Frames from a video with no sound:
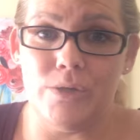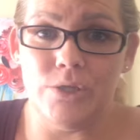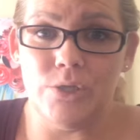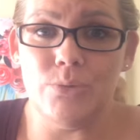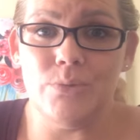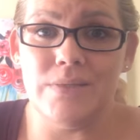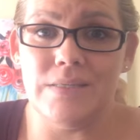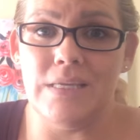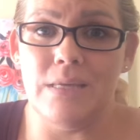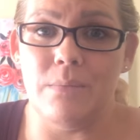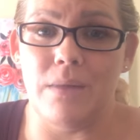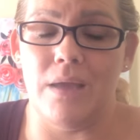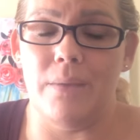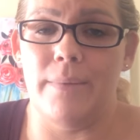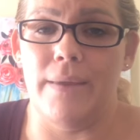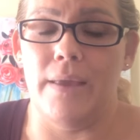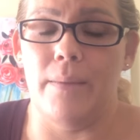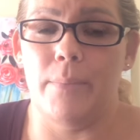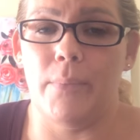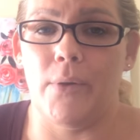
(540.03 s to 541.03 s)
you see my
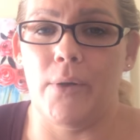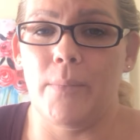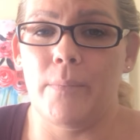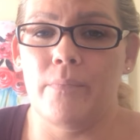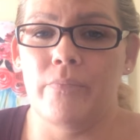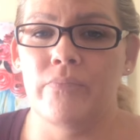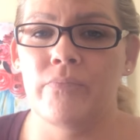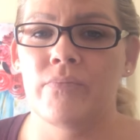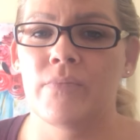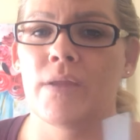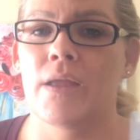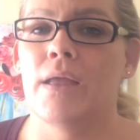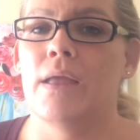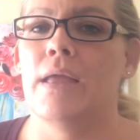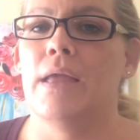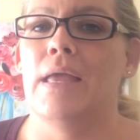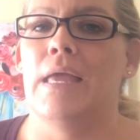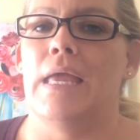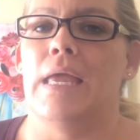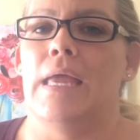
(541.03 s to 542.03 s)
paper.
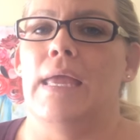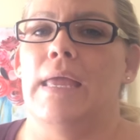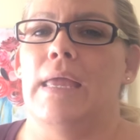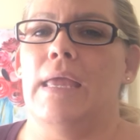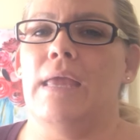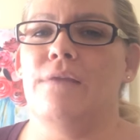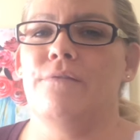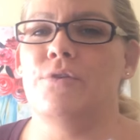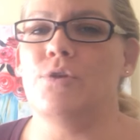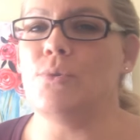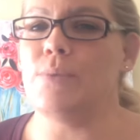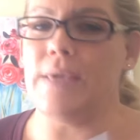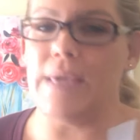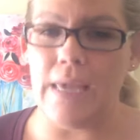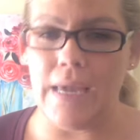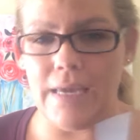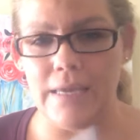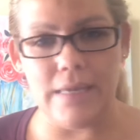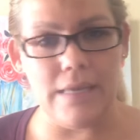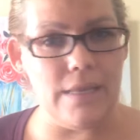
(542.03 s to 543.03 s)
If you
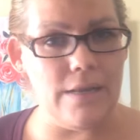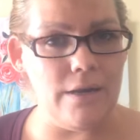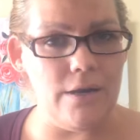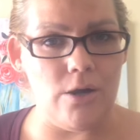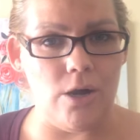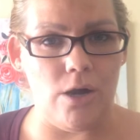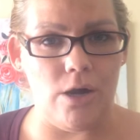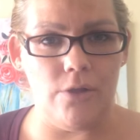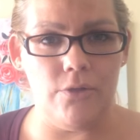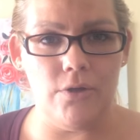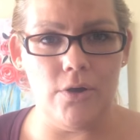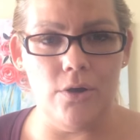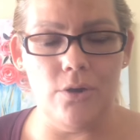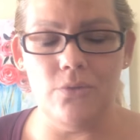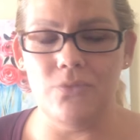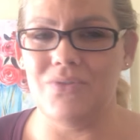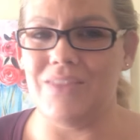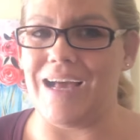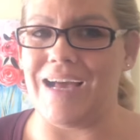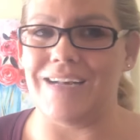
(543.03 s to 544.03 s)
can't get it all
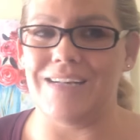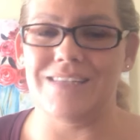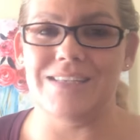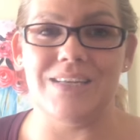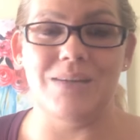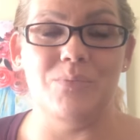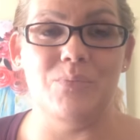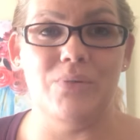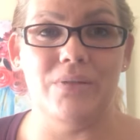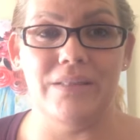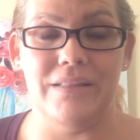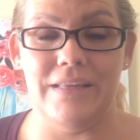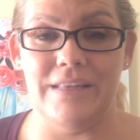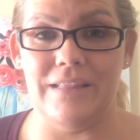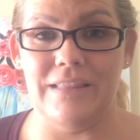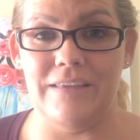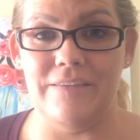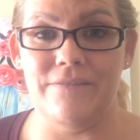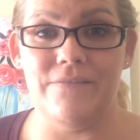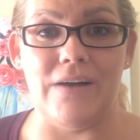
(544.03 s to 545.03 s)
though, that is
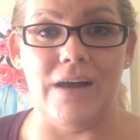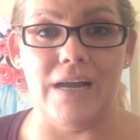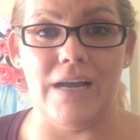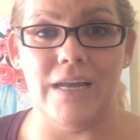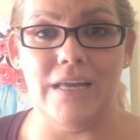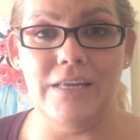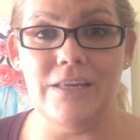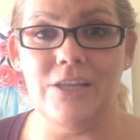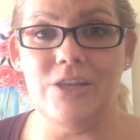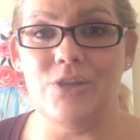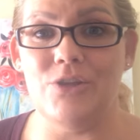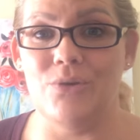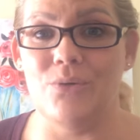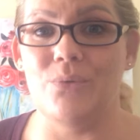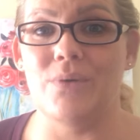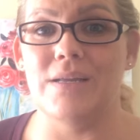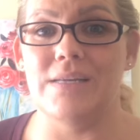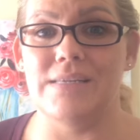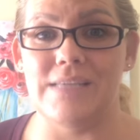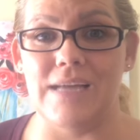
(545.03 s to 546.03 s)
completely fine. You
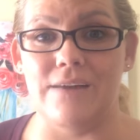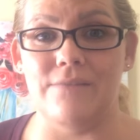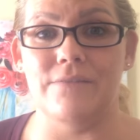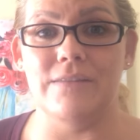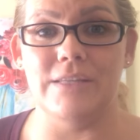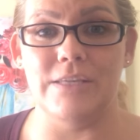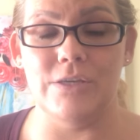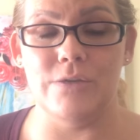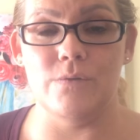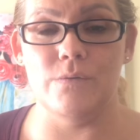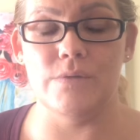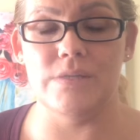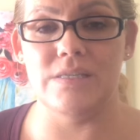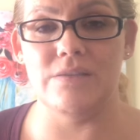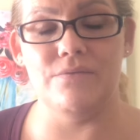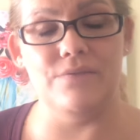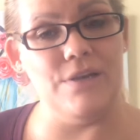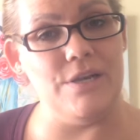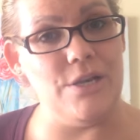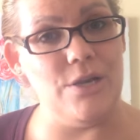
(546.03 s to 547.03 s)
can definitely use the
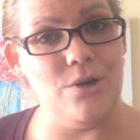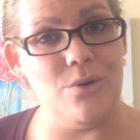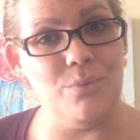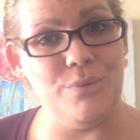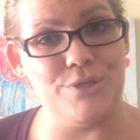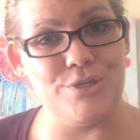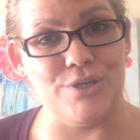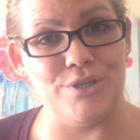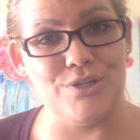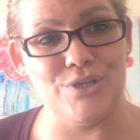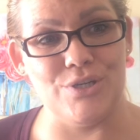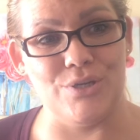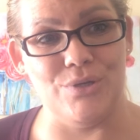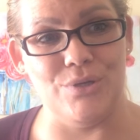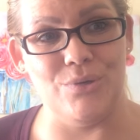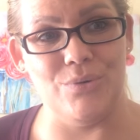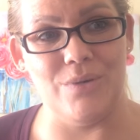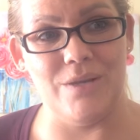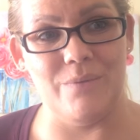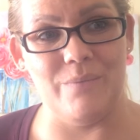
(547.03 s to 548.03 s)
video, which I'll show
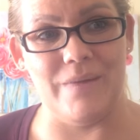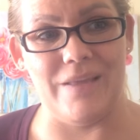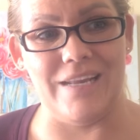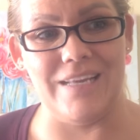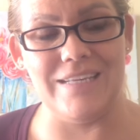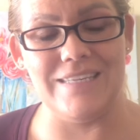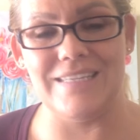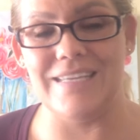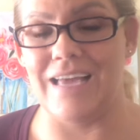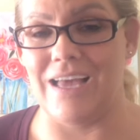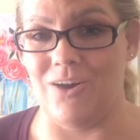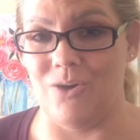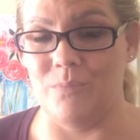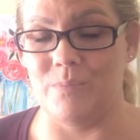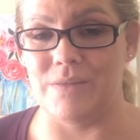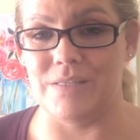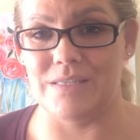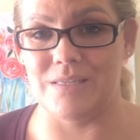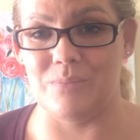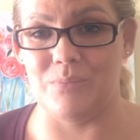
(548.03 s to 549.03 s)
you in a minute, to help
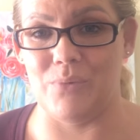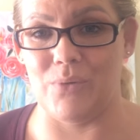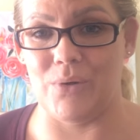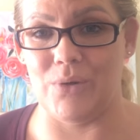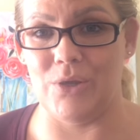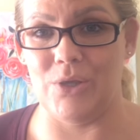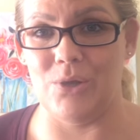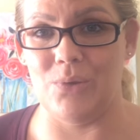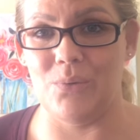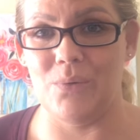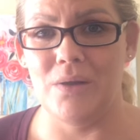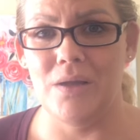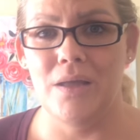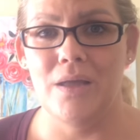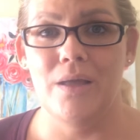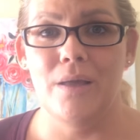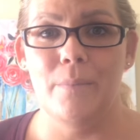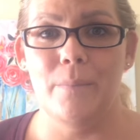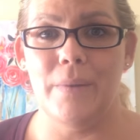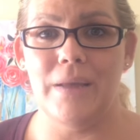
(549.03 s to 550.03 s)
and support you.
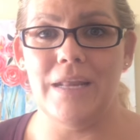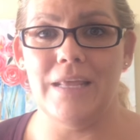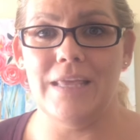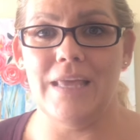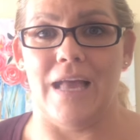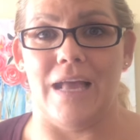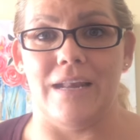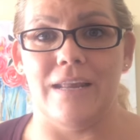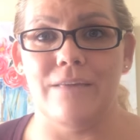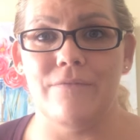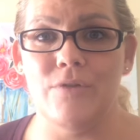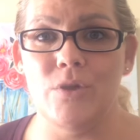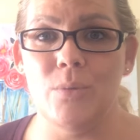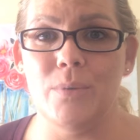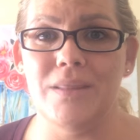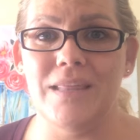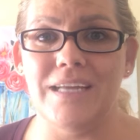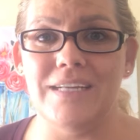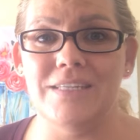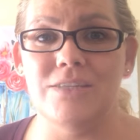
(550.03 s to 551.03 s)
But again, if you
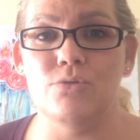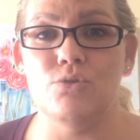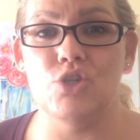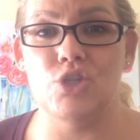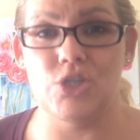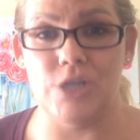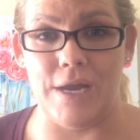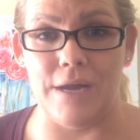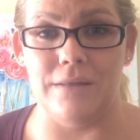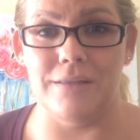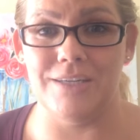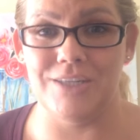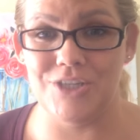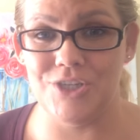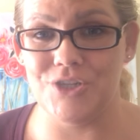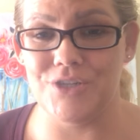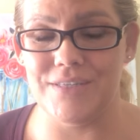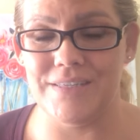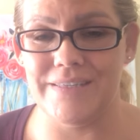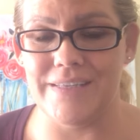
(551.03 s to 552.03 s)
would like to challenge
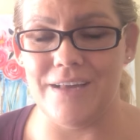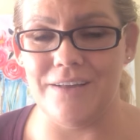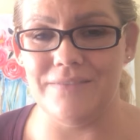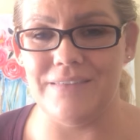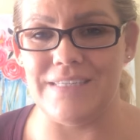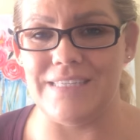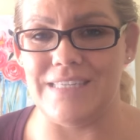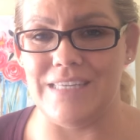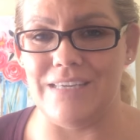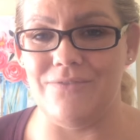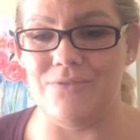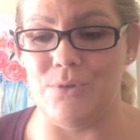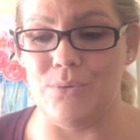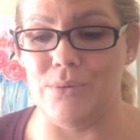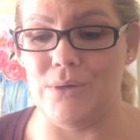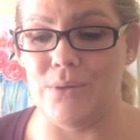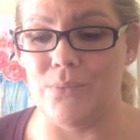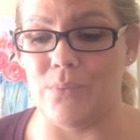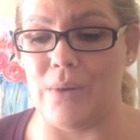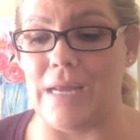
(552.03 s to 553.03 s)
yourself to see if you
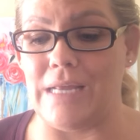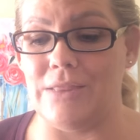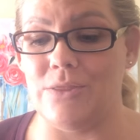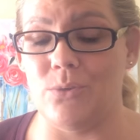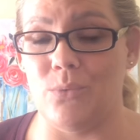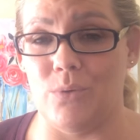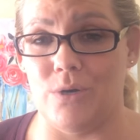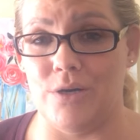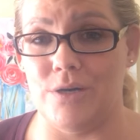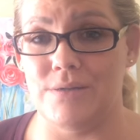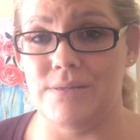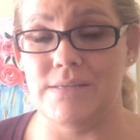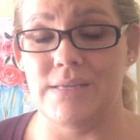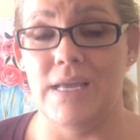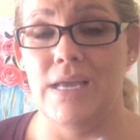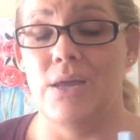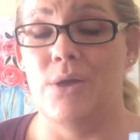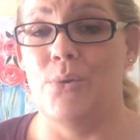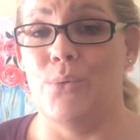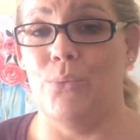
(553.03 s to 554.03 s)
can write the words,
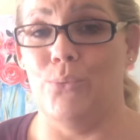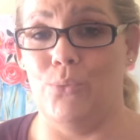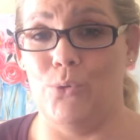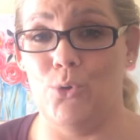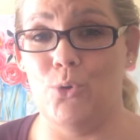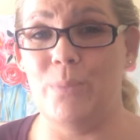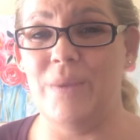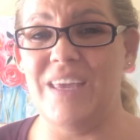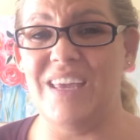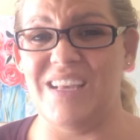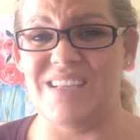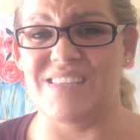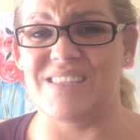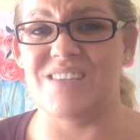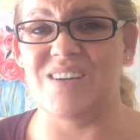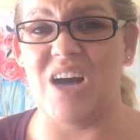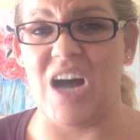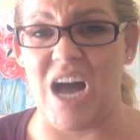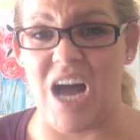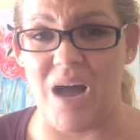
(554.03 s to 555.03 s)
Ruby is
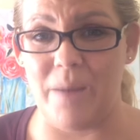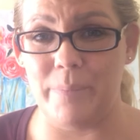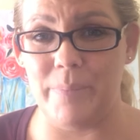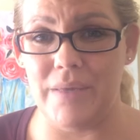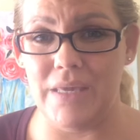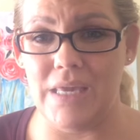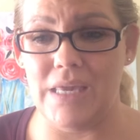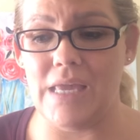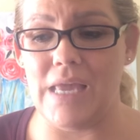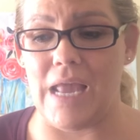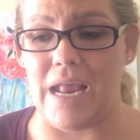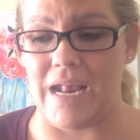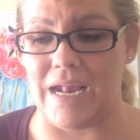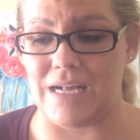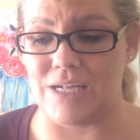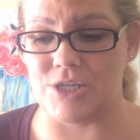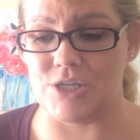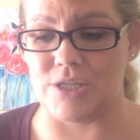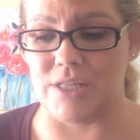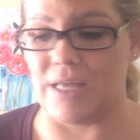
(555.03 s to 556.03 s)
copying
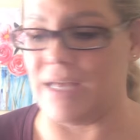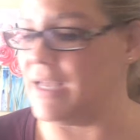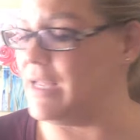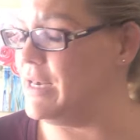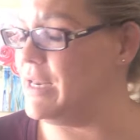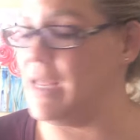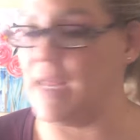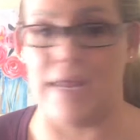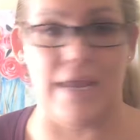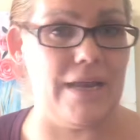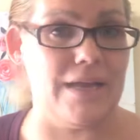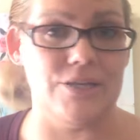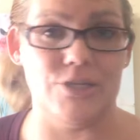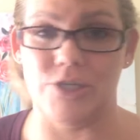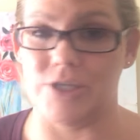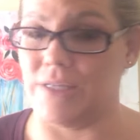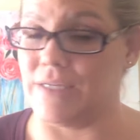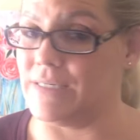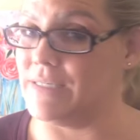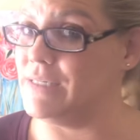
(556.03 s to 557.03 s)
Angela and
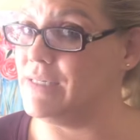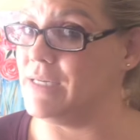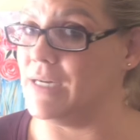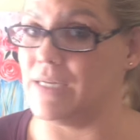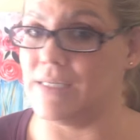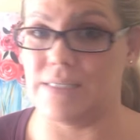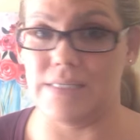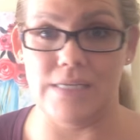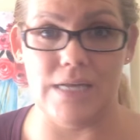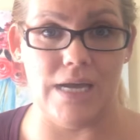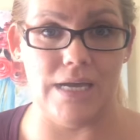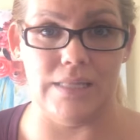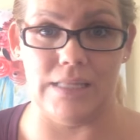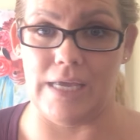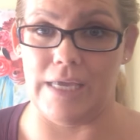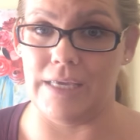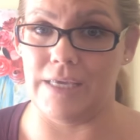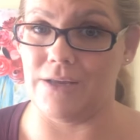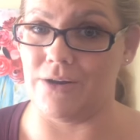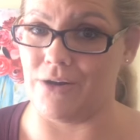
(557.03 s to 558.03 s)
Angela does not
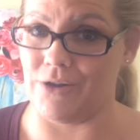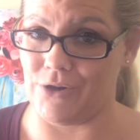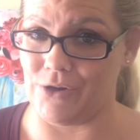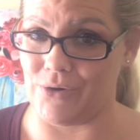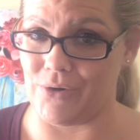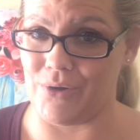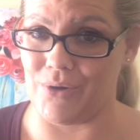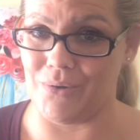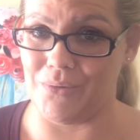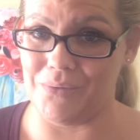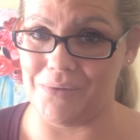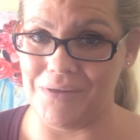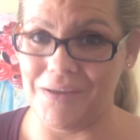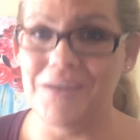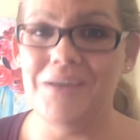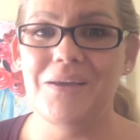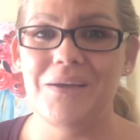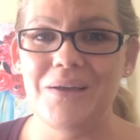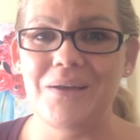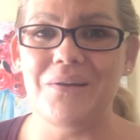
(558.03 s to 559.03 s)
like it on your own,
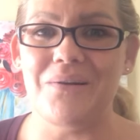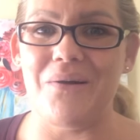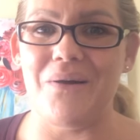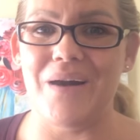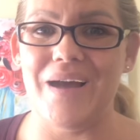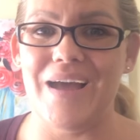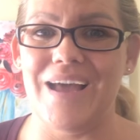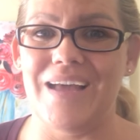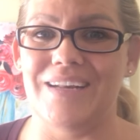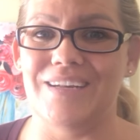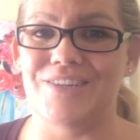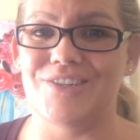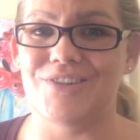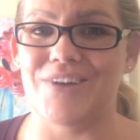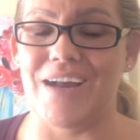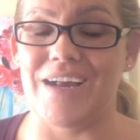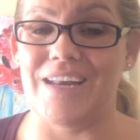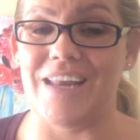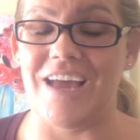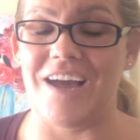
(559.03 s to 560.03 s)
go ahead and
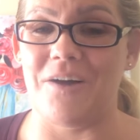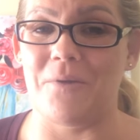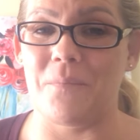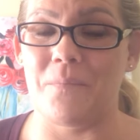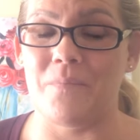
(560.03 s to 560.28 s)
try now.